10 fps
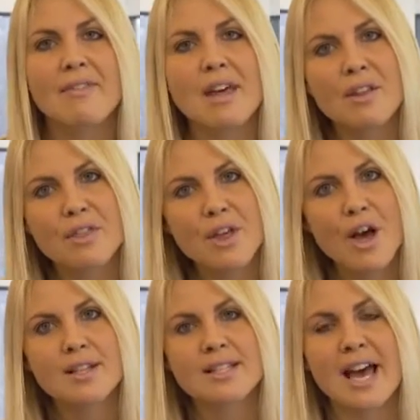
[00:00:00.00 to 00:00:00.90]
and then a
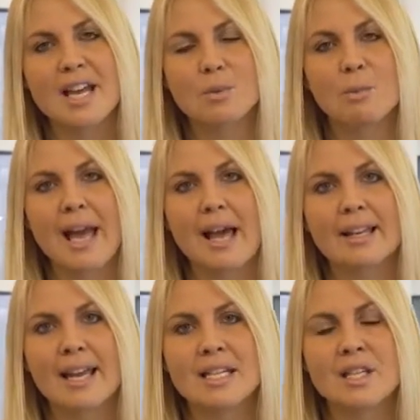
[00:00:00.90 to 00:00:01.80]
third set will be
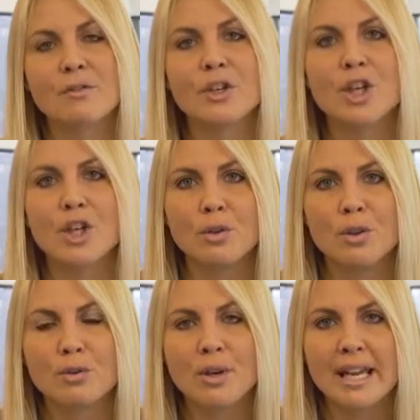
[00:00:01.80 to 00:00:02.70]
allocated for
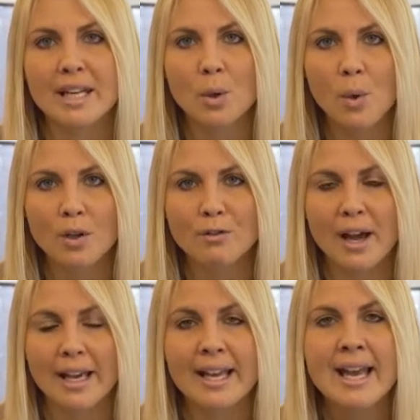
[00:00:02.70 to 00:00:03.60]
Q3 in
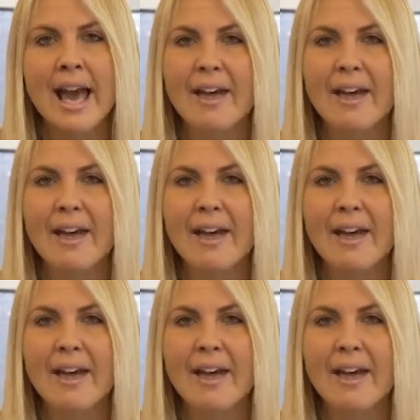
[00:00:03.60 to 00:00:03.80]
qualifying,